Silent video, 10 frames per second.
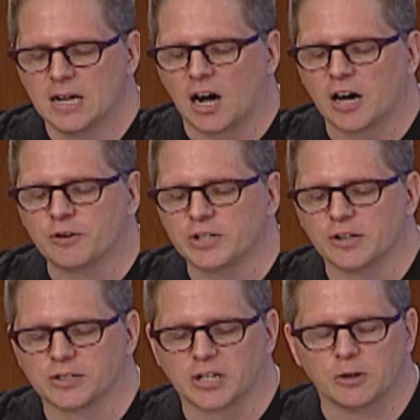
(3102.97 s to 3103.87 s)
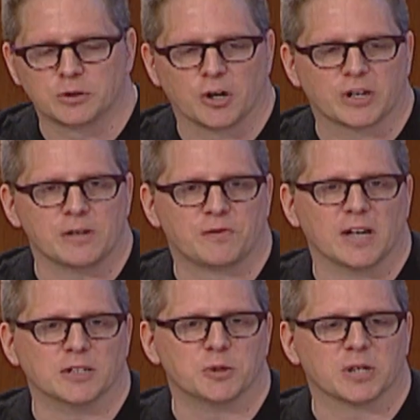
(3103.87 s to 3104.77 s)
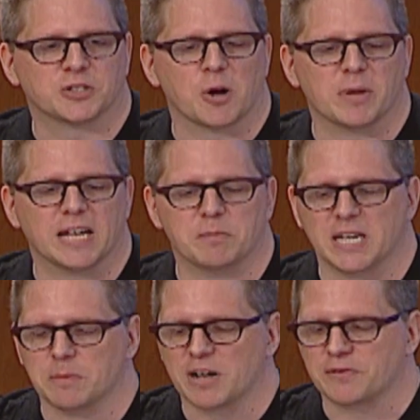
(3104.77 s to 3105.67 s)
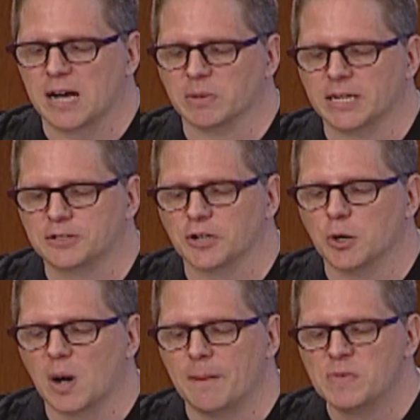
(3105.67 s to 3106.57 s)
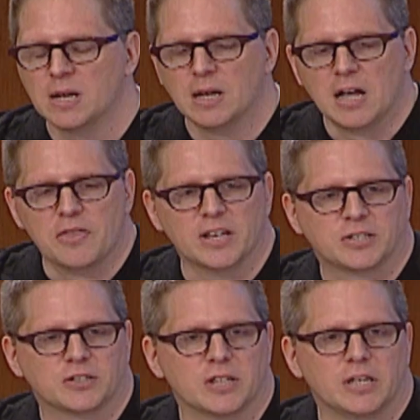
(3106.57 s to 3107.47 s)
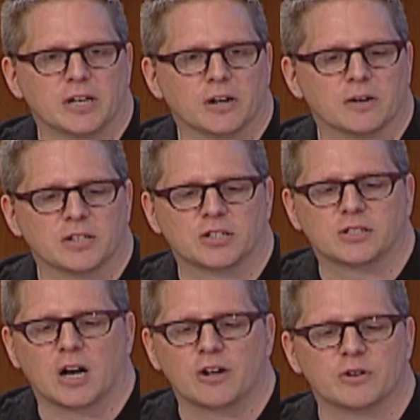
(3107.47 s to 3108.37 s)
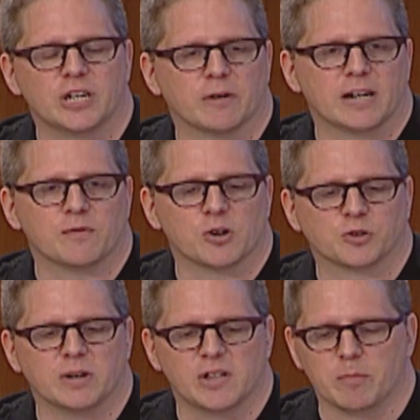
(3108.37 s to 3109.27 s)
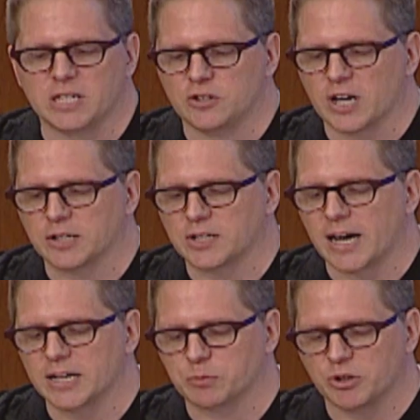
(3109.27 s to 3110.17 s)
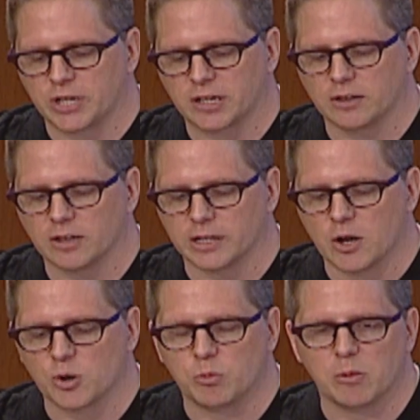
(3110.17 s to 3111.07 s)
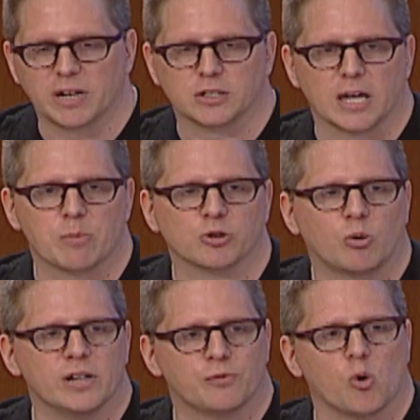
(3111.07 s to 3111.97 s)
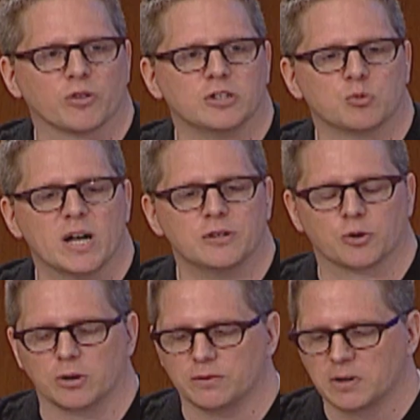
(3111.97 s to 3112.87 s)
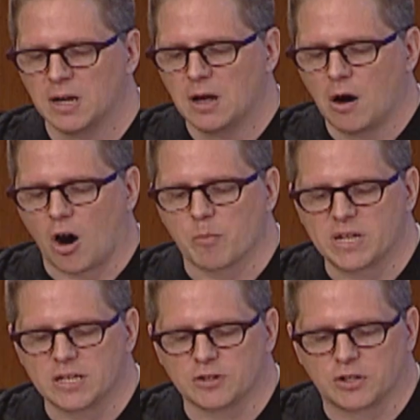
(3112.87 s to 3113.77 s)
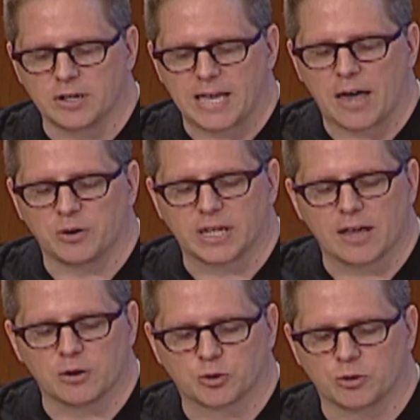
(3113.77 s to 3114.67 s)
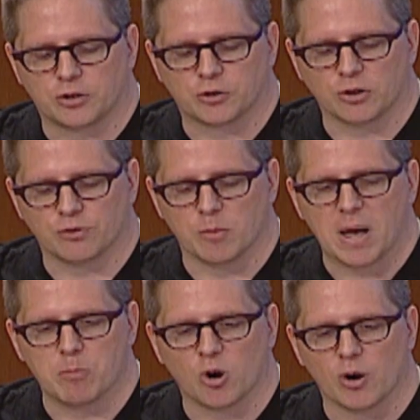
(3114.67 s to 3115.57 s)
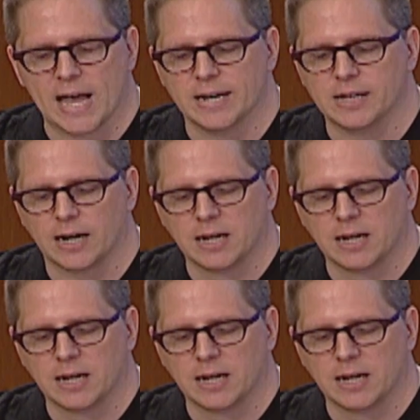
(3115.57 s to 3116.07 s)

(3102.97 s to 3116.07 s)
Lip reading: 100 years ago, Turkey failed to exterminate me and my family. So this is the 100-year anniversary of the Armenian genocide. It's particularly notable because April 24th is when sort of Armenians gather together to sort of remember and